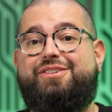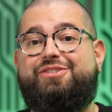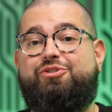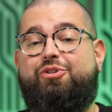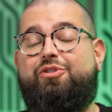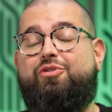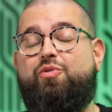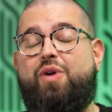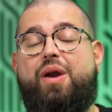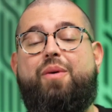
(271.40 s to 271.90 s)
So
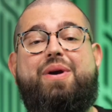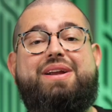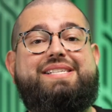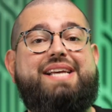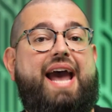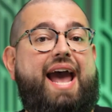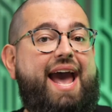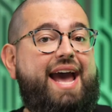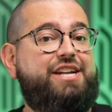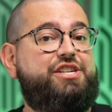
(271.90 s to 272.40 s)
a great way
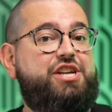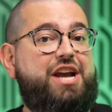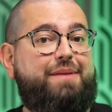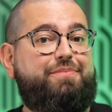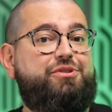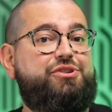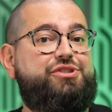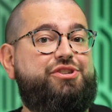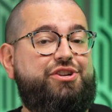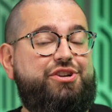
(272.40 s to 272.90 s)
to add
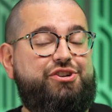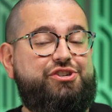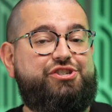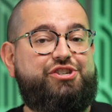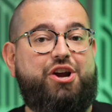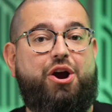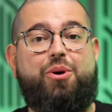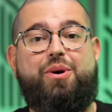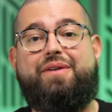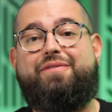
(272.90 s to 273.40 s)
chapters to your
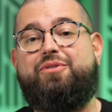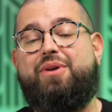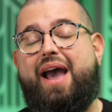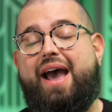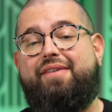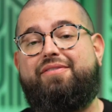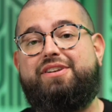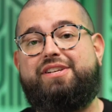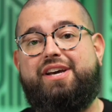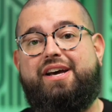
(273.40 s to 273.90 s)
show if you
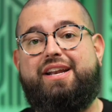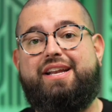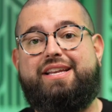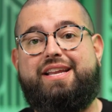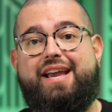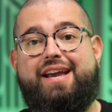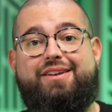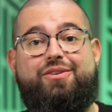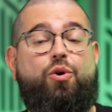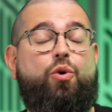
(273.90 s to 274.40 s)
haven't done it
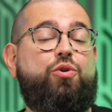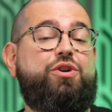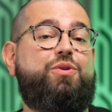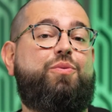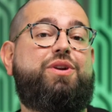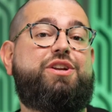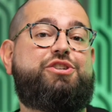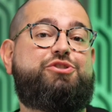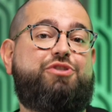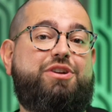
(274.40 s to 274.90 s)
yet, or you
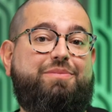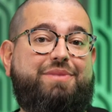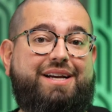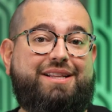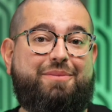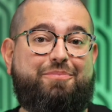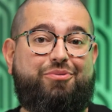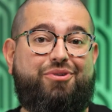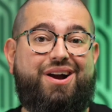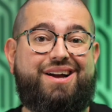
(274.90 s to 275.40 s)
want to streamline
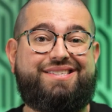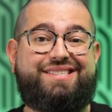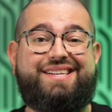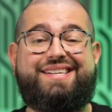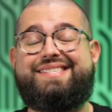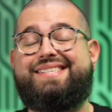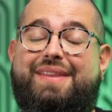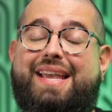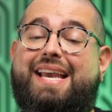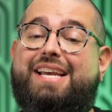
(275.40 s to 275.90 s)
the
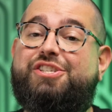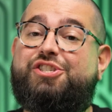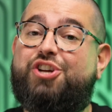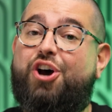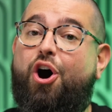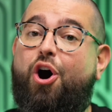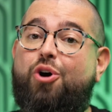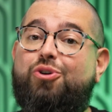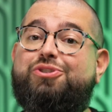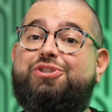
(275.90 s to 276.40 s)
process, is to
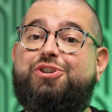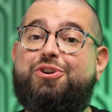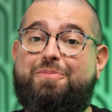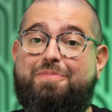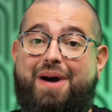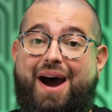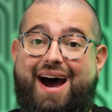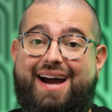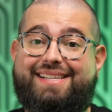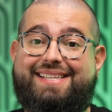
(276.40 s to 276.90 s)
host your
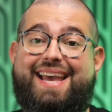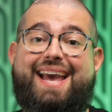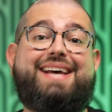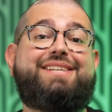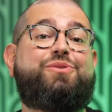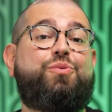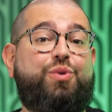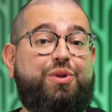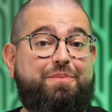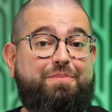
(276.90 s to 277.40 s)

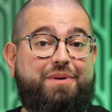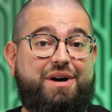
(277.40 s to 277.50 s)
podcast with